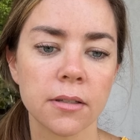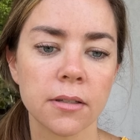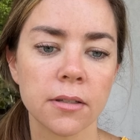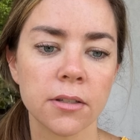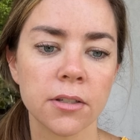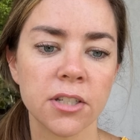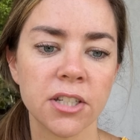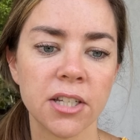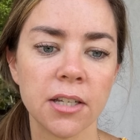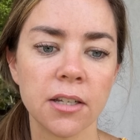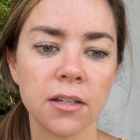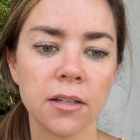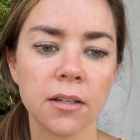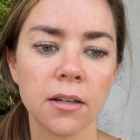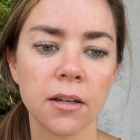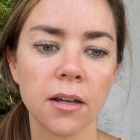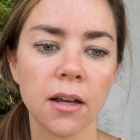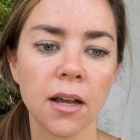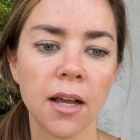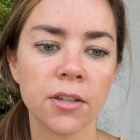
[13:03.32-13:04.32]
She,
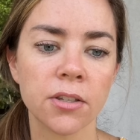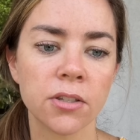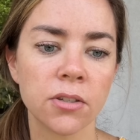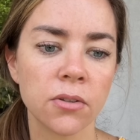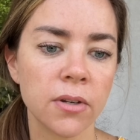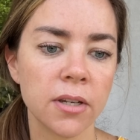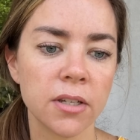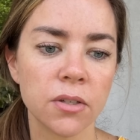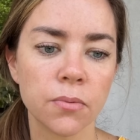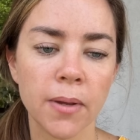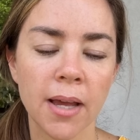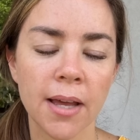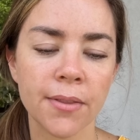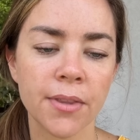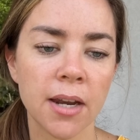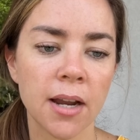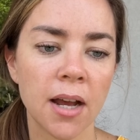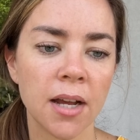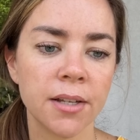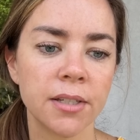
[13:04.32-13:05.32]
as soon as we had
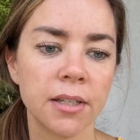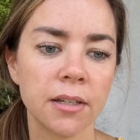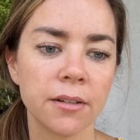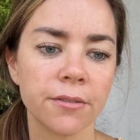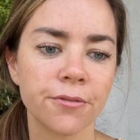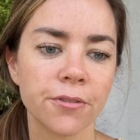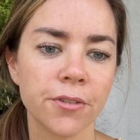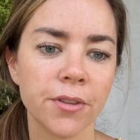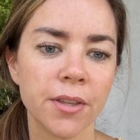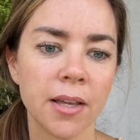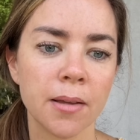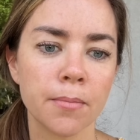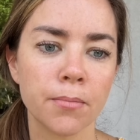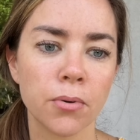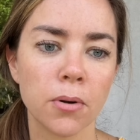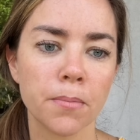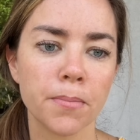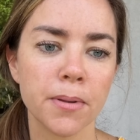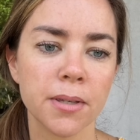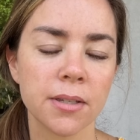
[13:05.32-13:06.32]
that idea for the
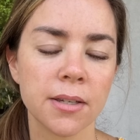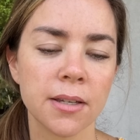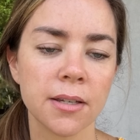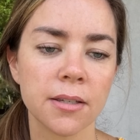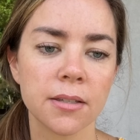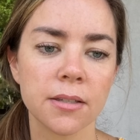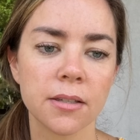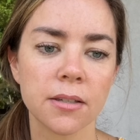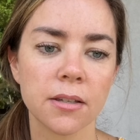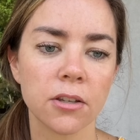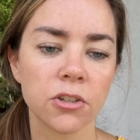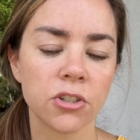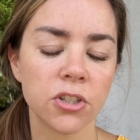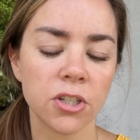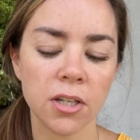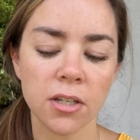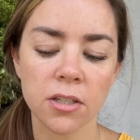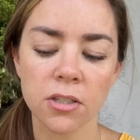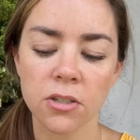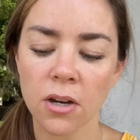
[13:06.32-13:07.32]
import business,
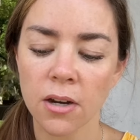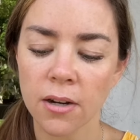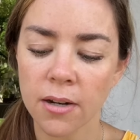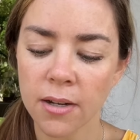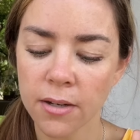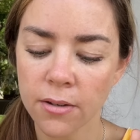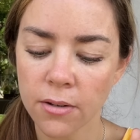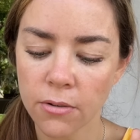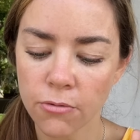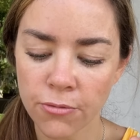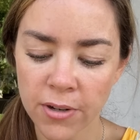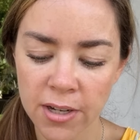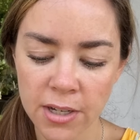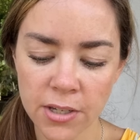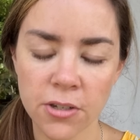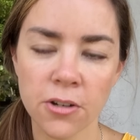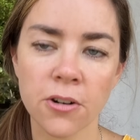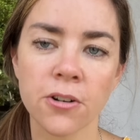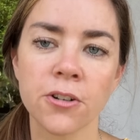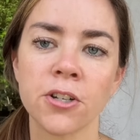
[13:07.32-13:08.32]
she started
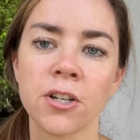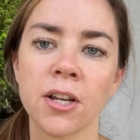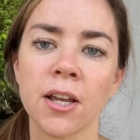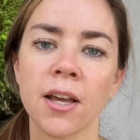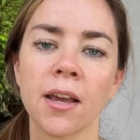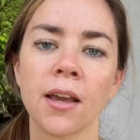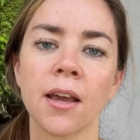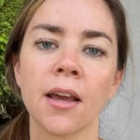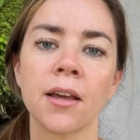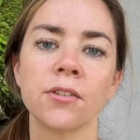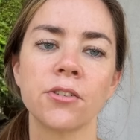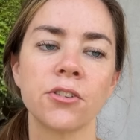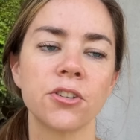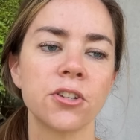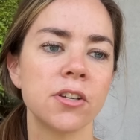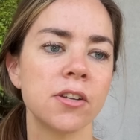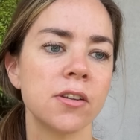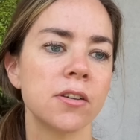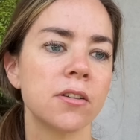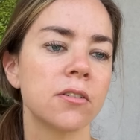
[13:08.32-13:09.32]
researching, and
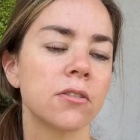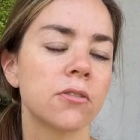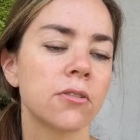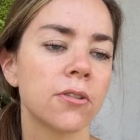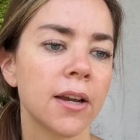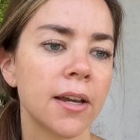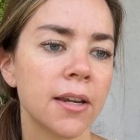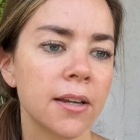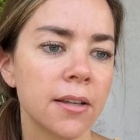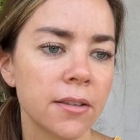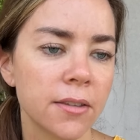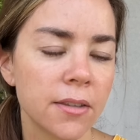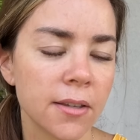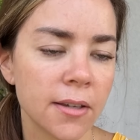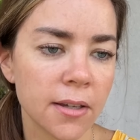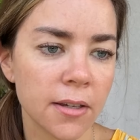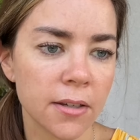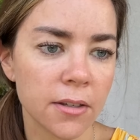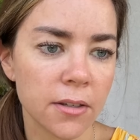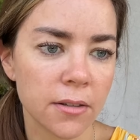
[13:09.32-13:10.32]
she
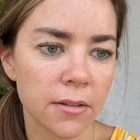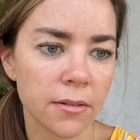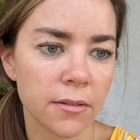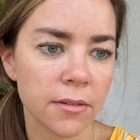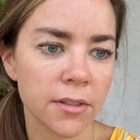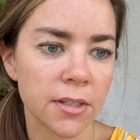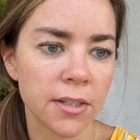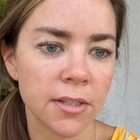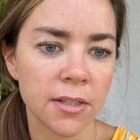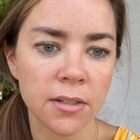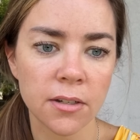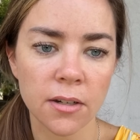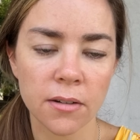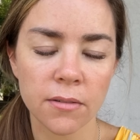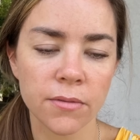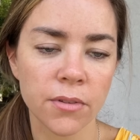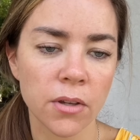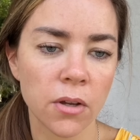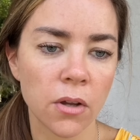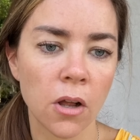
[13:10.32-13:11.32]

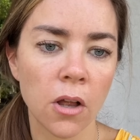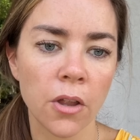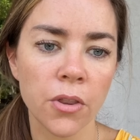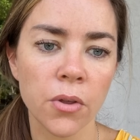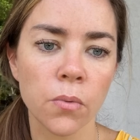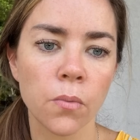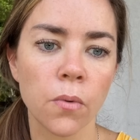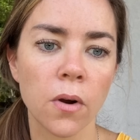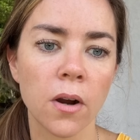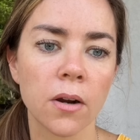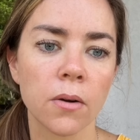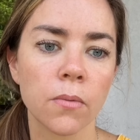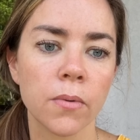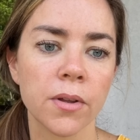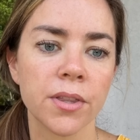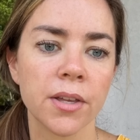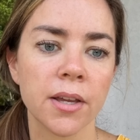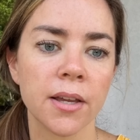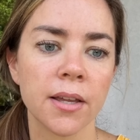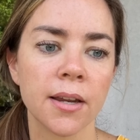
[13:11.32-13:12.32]
did all the work
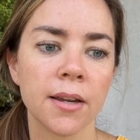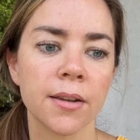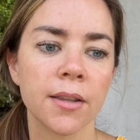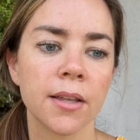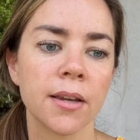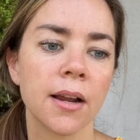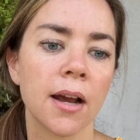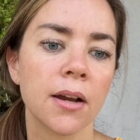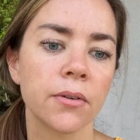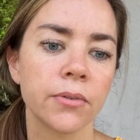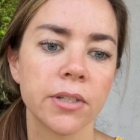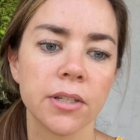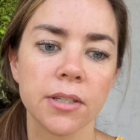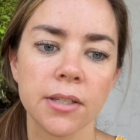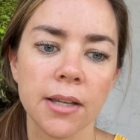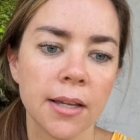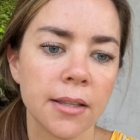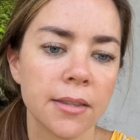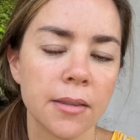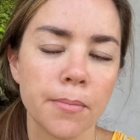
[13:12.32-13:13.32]
with it. And then I was just
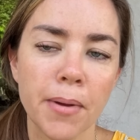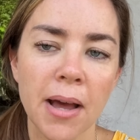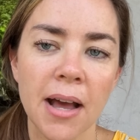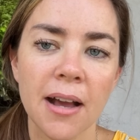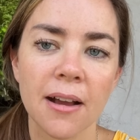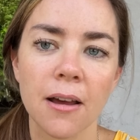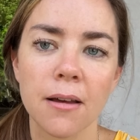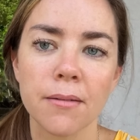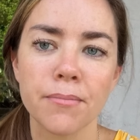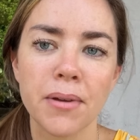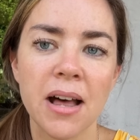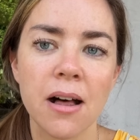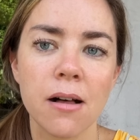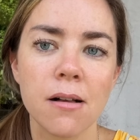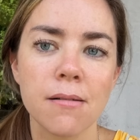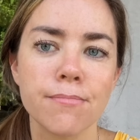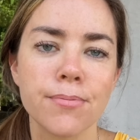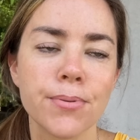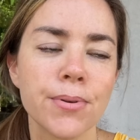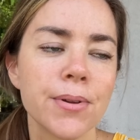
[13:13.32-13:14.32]
like the backup help.